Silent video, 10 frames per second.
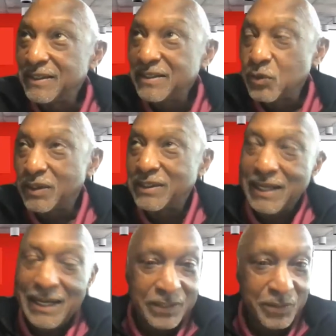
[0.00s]
going to
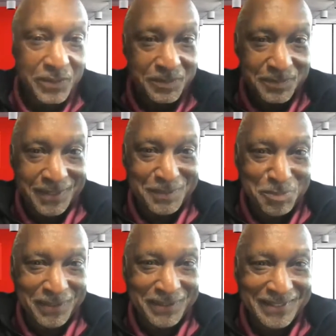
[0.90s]
get hotter,
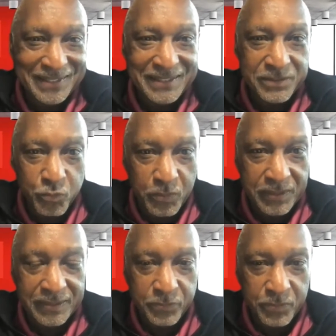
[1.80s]
but it is
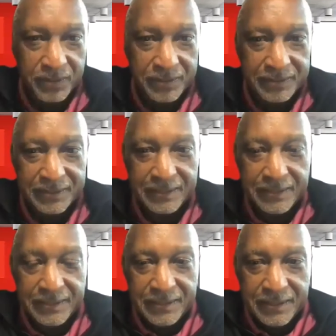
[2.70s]
really, really
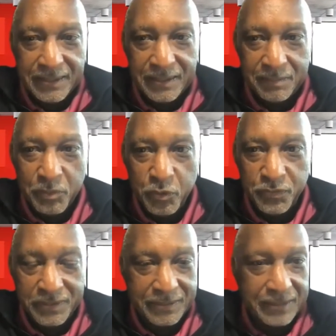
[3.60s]

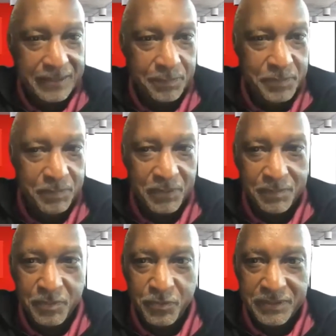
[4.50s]
moving. People are
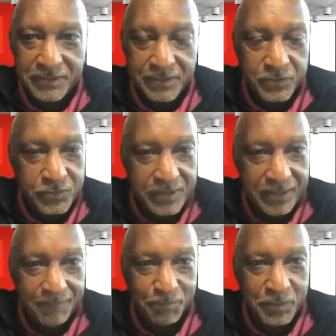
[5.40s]
moving to the
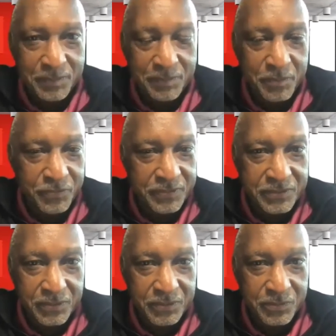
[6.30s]
state. People are moving
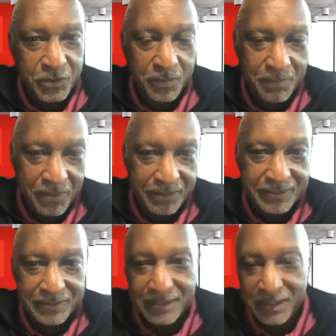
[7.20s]
to your
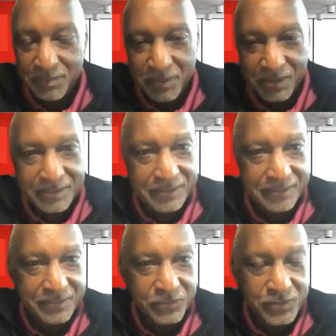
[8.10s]
market, our
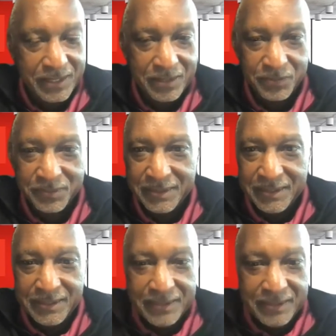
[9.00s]
market, the South.
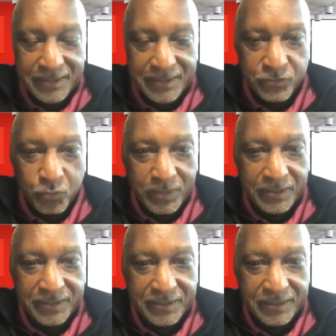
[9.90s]
It's
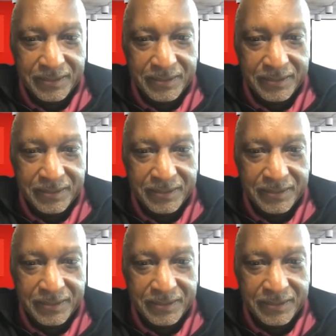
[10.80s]
really